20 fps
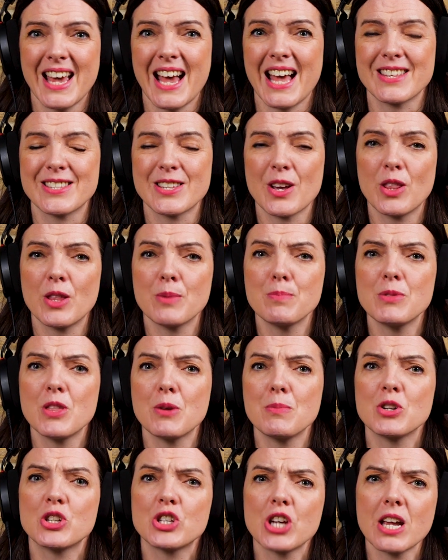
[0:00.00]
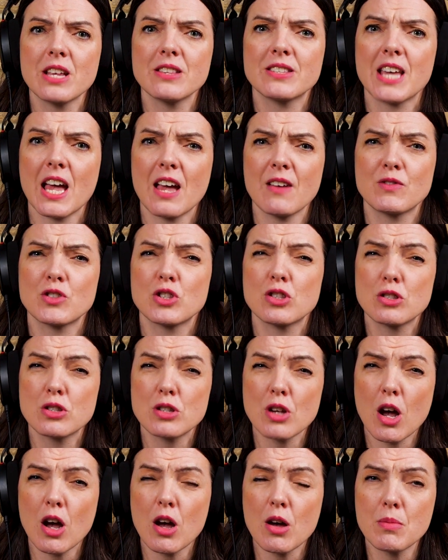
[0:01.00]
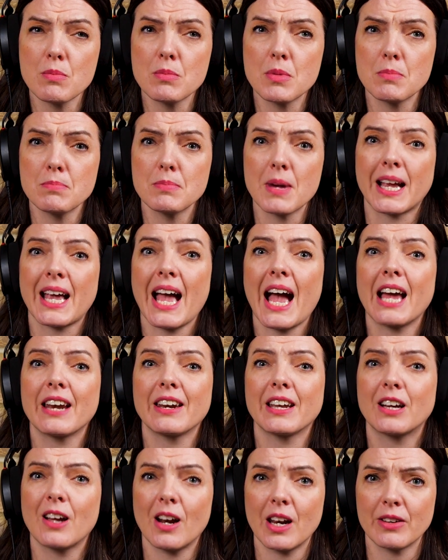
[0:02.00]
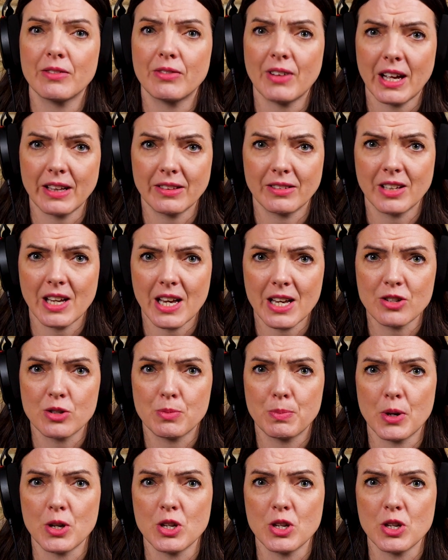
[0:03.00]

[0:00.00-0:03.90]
Yeah, so the the machines gave some mechanical advantage,